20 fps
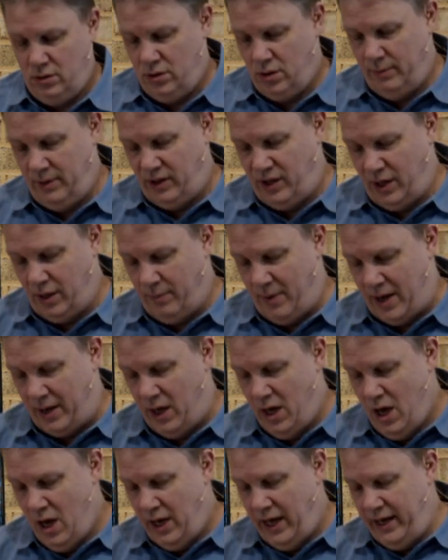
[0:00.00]
I mean, think about it.
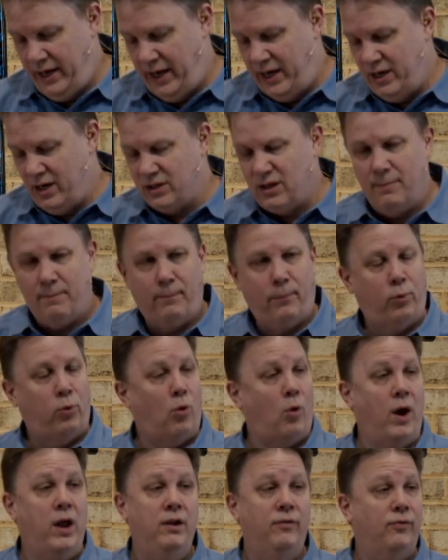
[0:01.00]
He, he doesn't
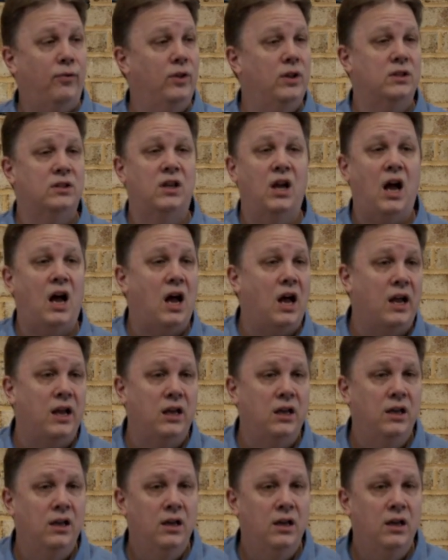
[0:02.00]
pray for this guy,